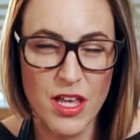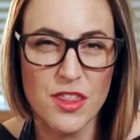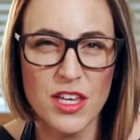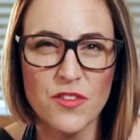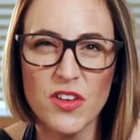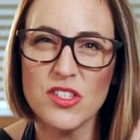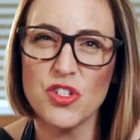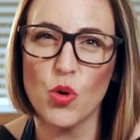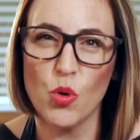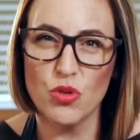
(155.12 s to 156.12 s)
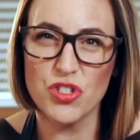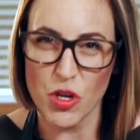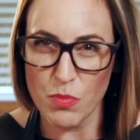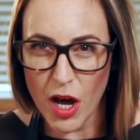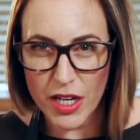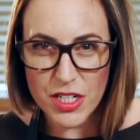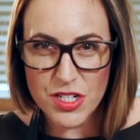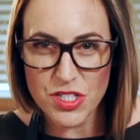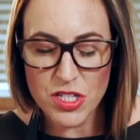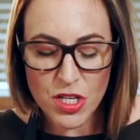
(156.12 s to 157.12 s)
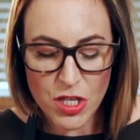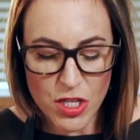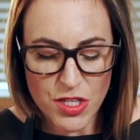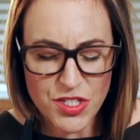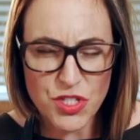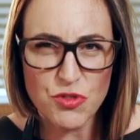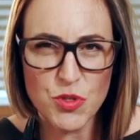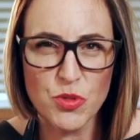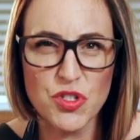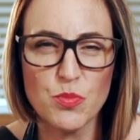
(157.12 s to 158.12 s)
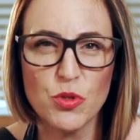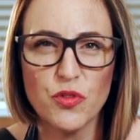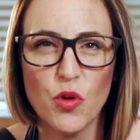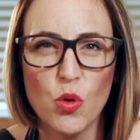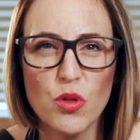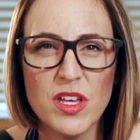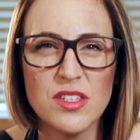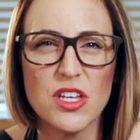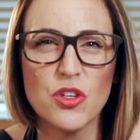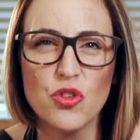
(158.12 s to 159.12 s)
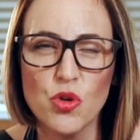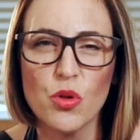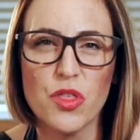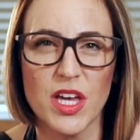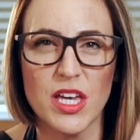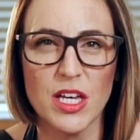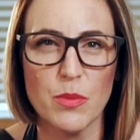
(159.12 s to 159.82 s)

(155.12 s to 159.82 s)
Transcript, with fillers: Think of it as your autopilot. This is responsible for all things that you're not thinking